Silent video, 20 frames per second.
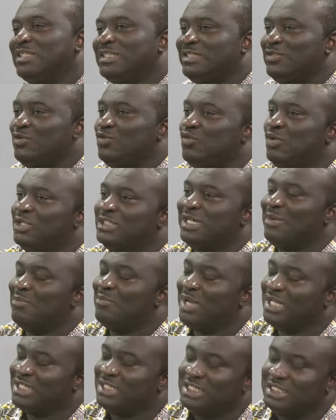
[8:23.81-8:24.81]
Still, what was a
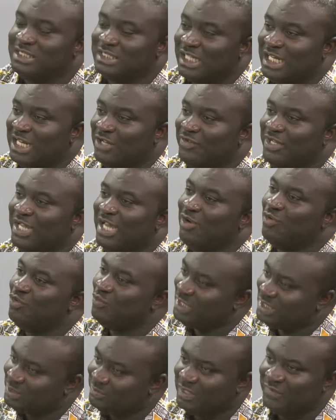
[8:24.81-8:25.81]
monthly salary
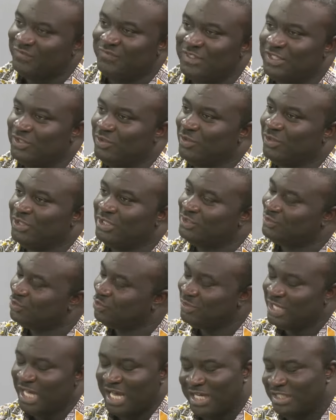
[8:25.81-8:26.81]
with me feed you on it? So
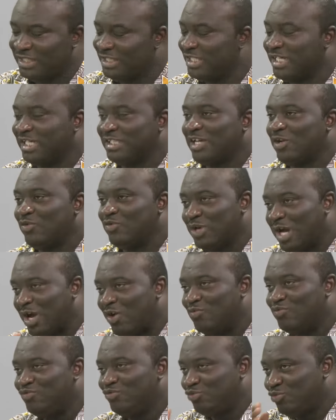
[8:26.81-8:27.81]
I think that
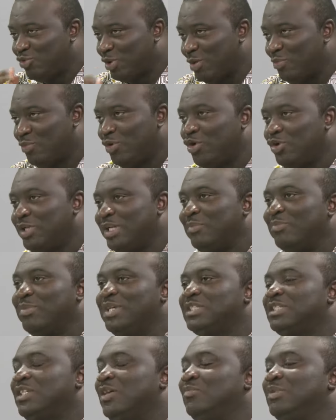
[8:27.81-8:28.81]
I'll dwell more on the
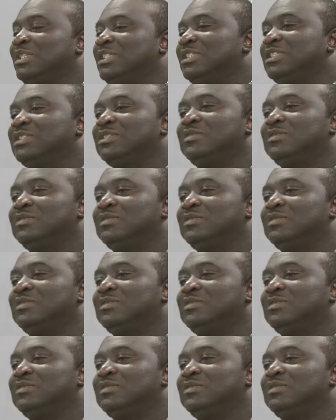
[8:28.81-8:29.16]
personal pension.